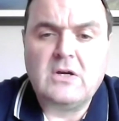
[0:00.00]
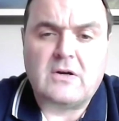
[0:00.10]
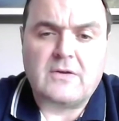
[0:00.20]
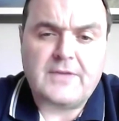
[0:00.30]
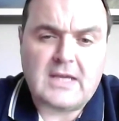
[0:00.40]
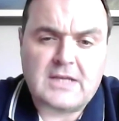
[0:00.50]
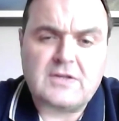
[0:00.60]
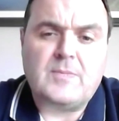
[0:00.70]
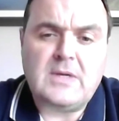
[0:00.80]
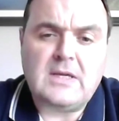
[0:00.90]
of the
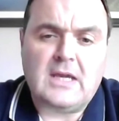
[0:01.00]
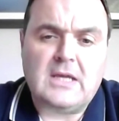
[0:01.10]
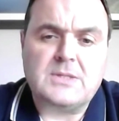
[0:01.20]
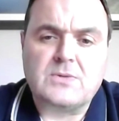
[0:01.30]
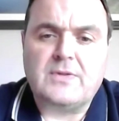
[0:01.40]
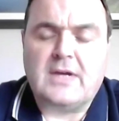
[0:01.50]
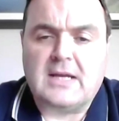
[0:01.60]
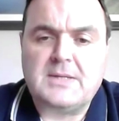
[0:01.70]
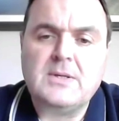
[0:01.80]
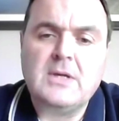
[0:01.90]
SFPA so
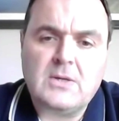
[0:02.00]
that